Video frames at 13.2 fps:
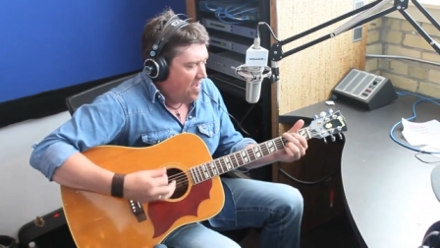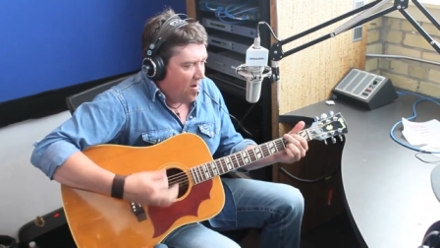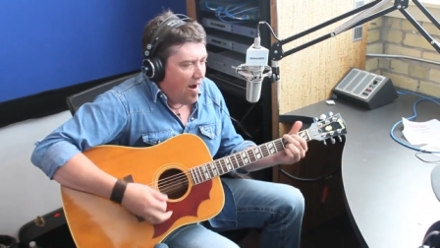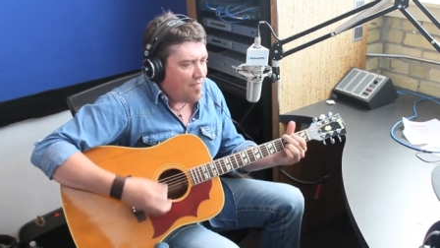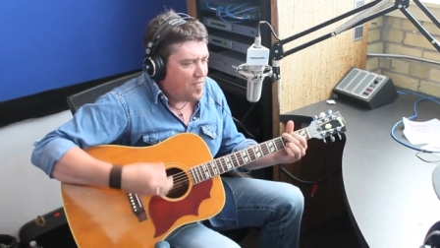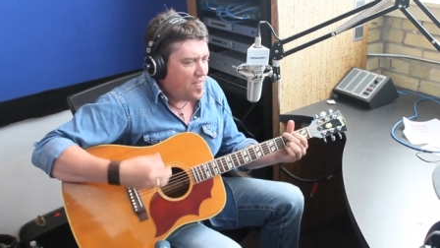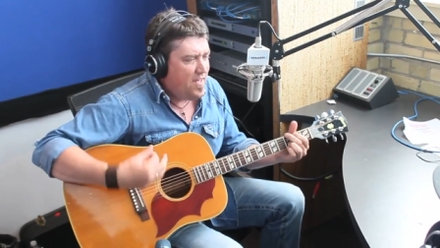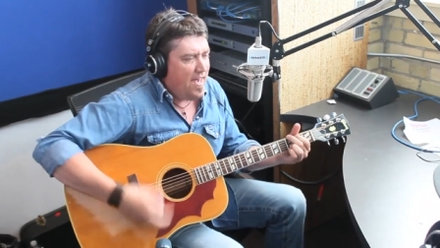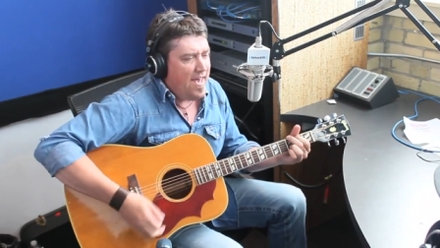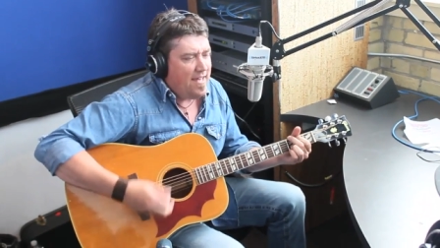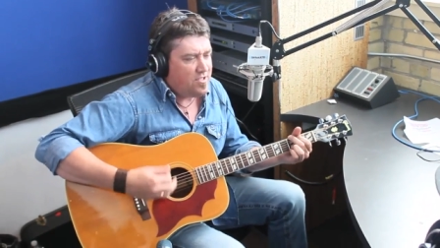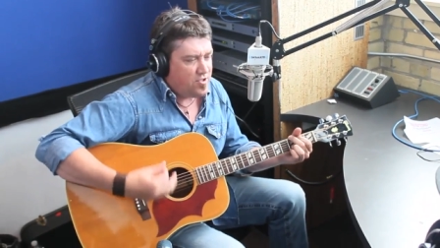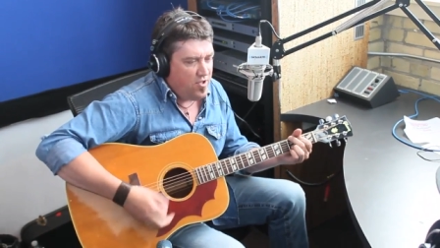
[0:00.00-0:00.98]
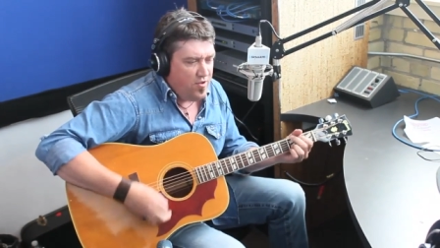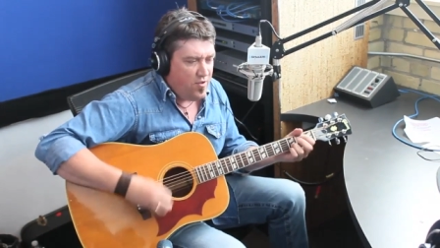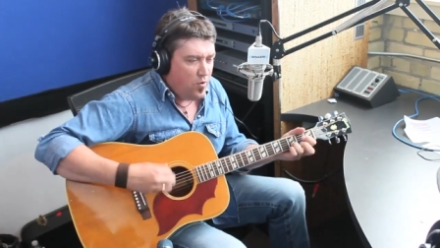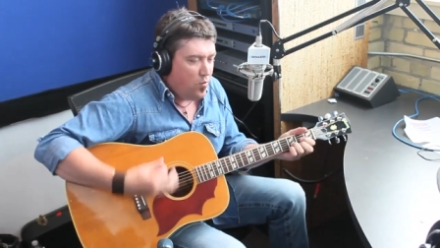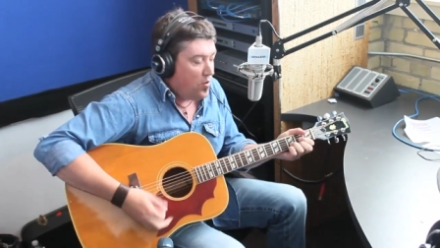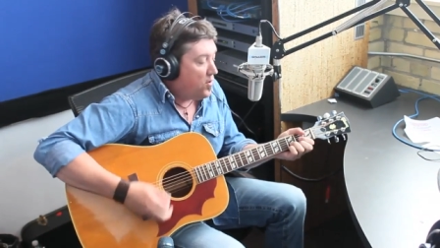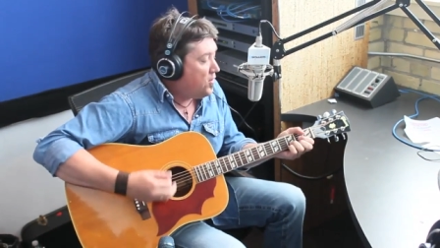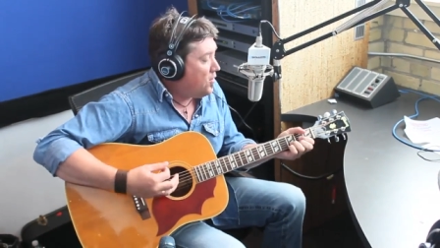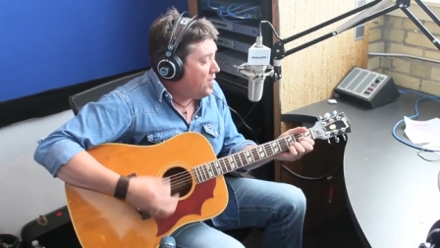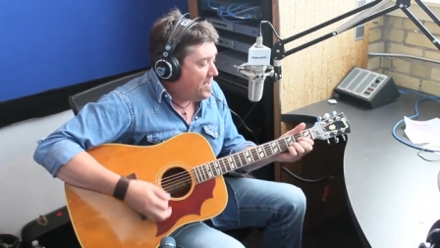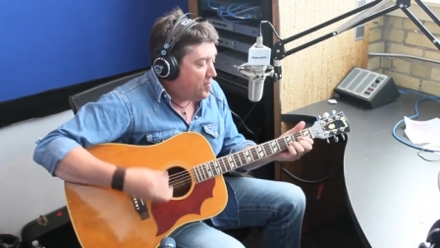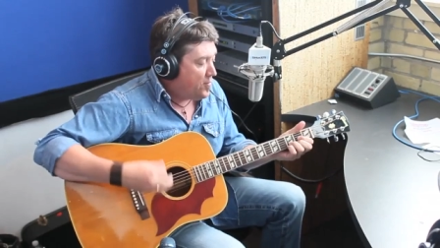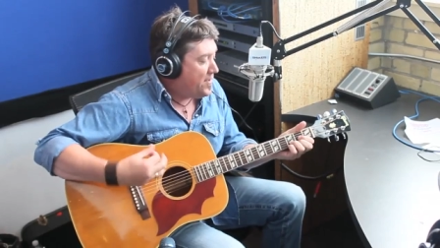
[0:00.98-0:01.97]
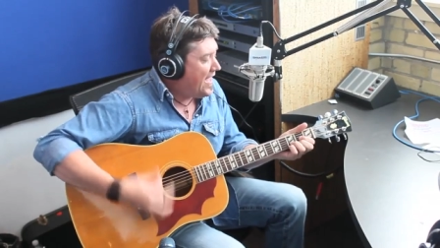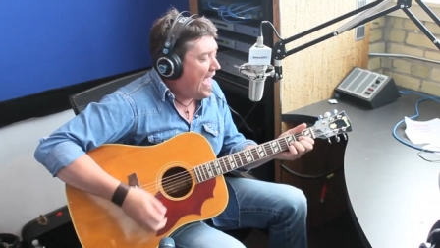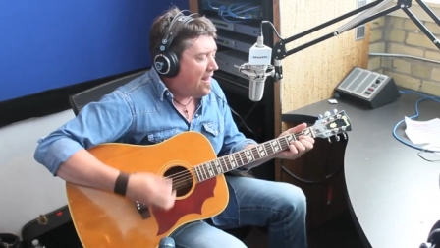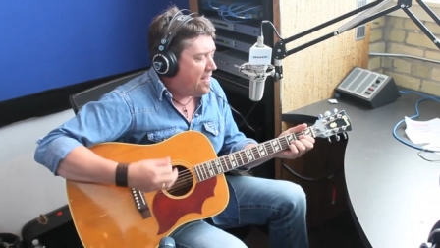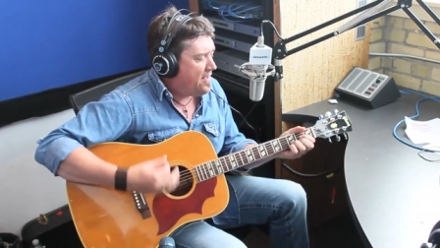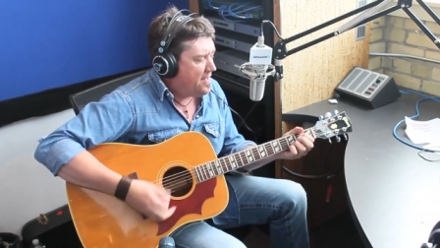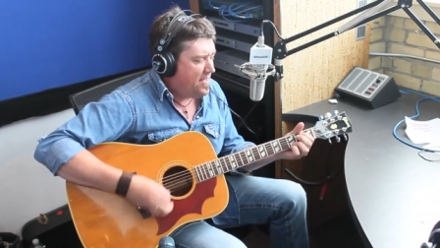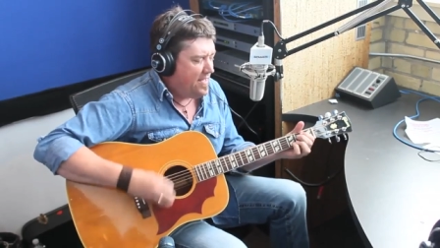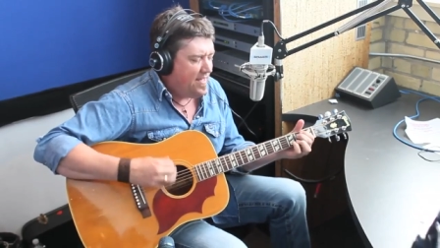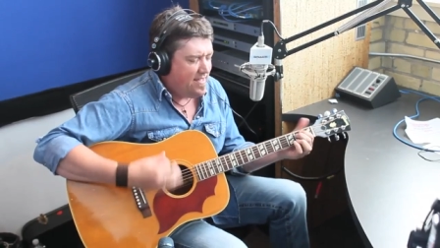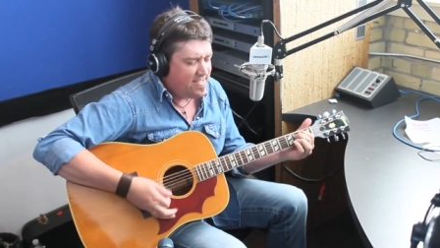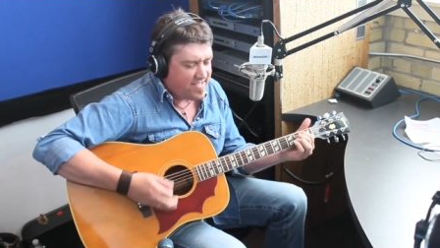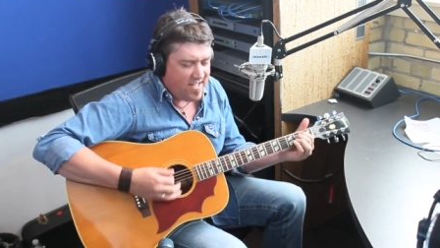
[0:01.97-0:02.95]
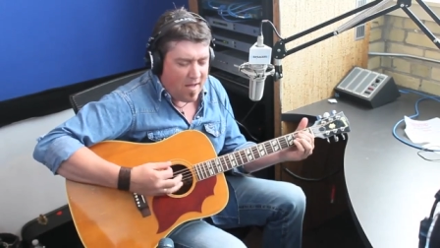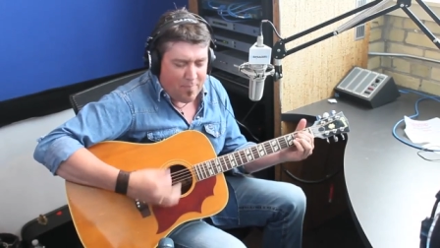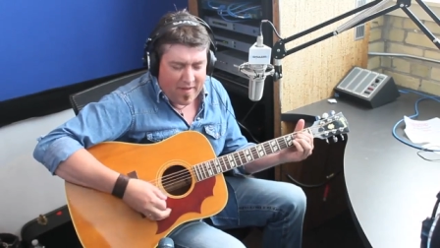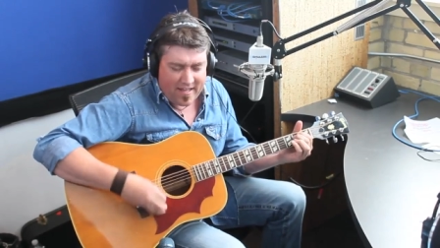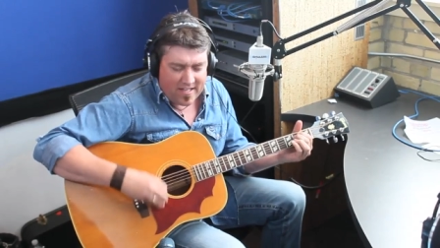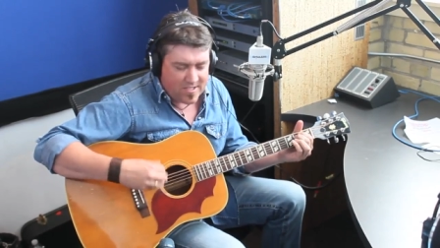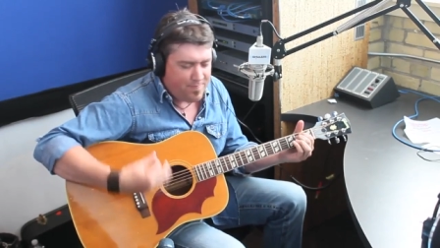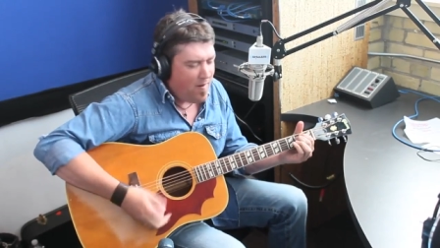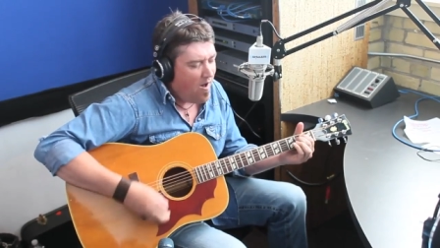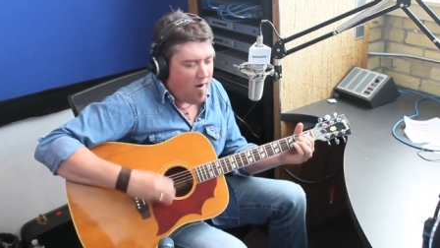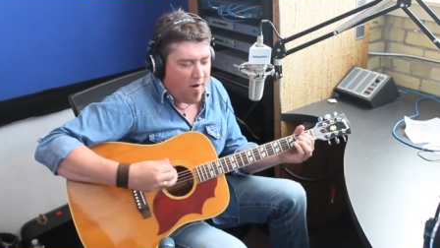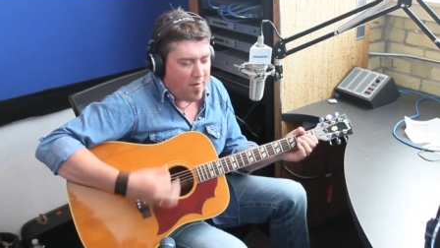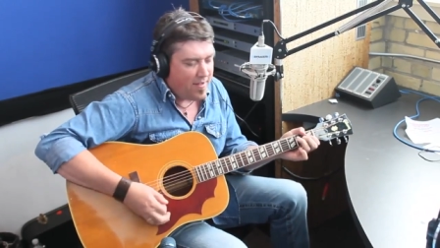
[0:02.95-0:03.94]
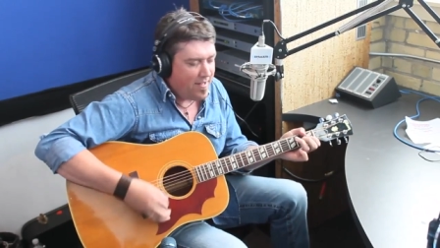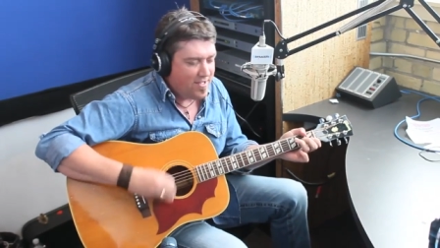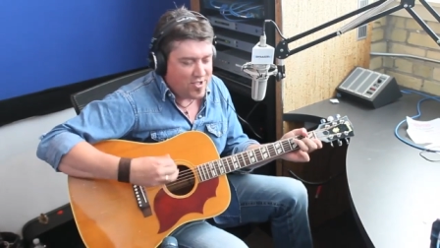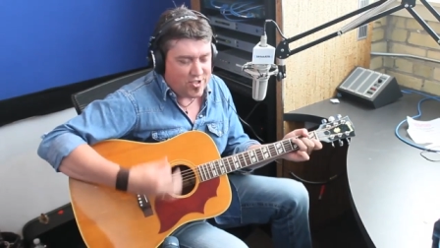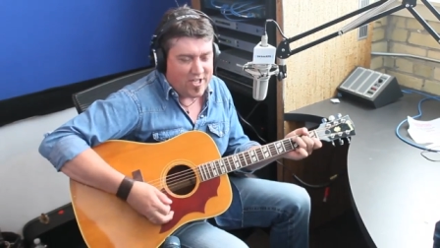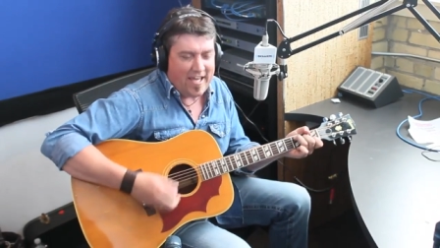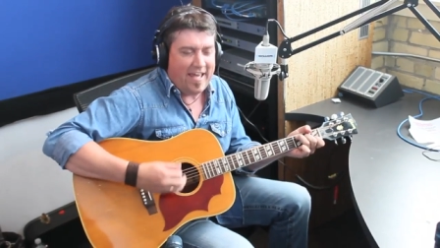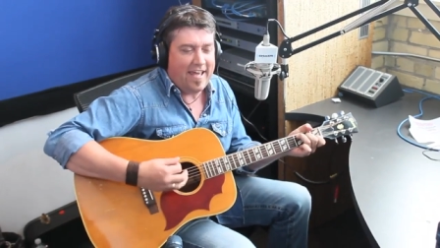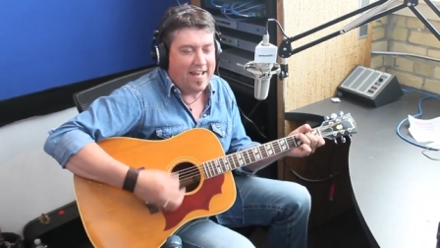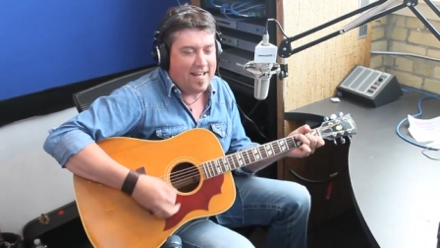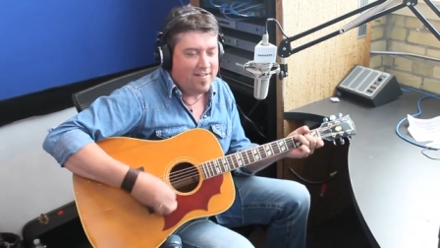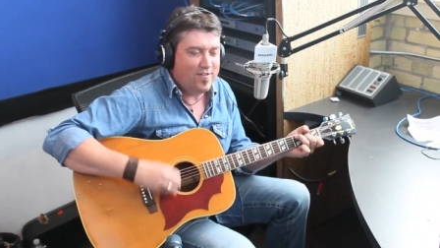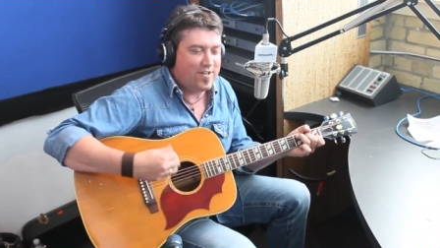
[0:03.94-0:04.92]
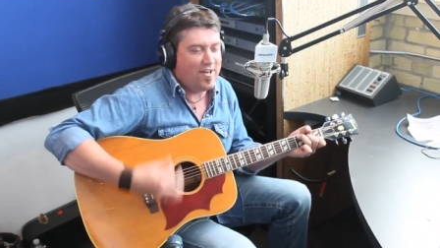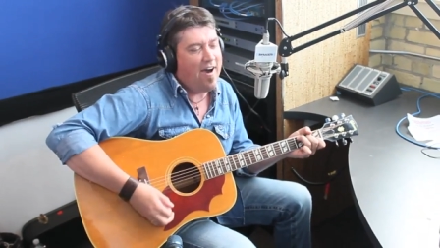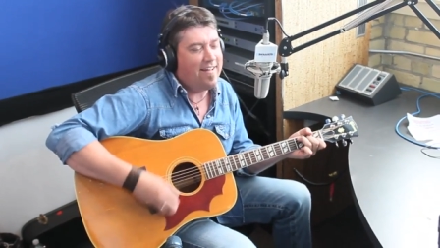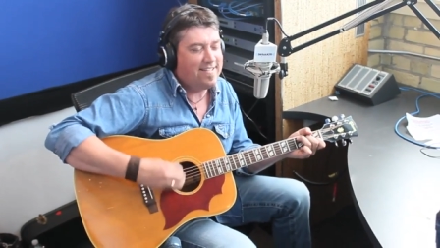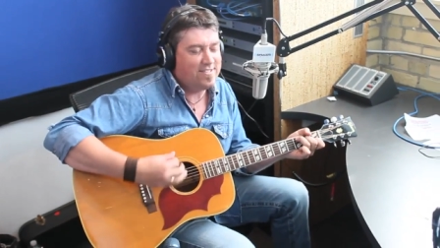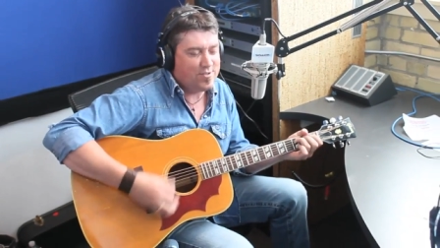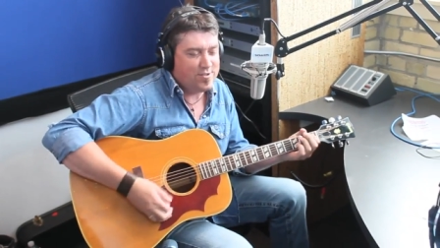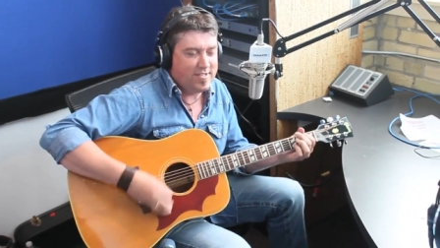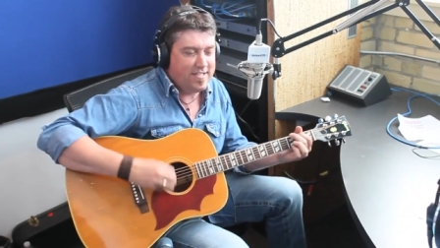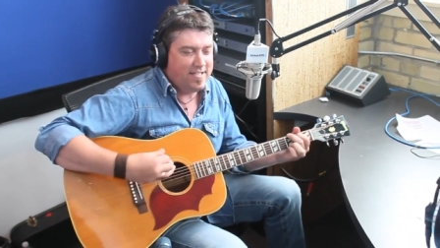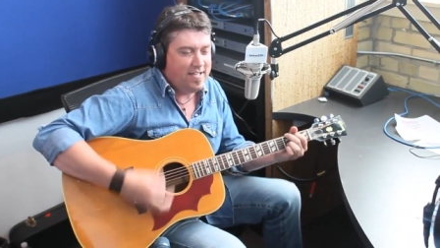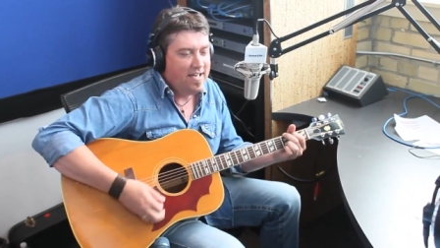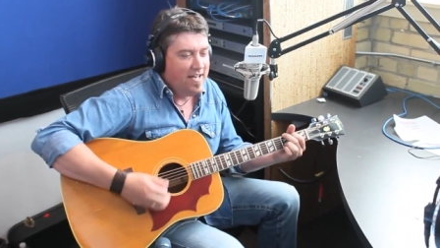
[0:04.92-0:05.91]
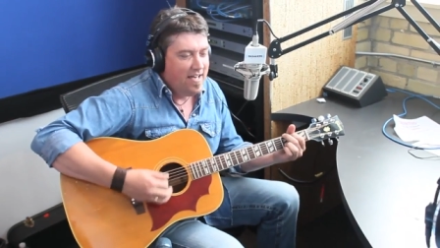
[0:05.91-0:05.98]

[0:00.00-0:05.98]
Off the edge to the world in reality, stop in a spot in the shade of a cotton tree,